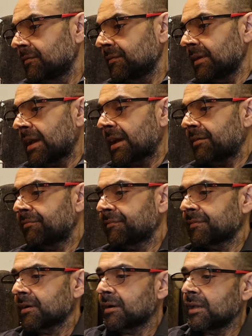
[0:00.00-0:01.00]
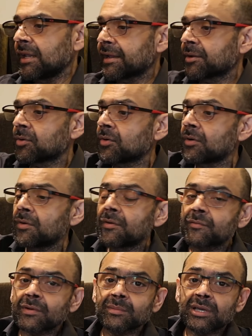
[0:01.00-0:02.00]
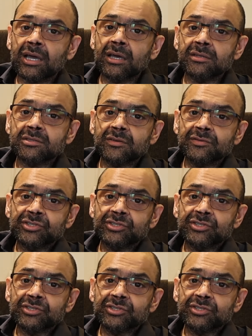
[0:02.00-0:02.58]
We have Ligno from the house of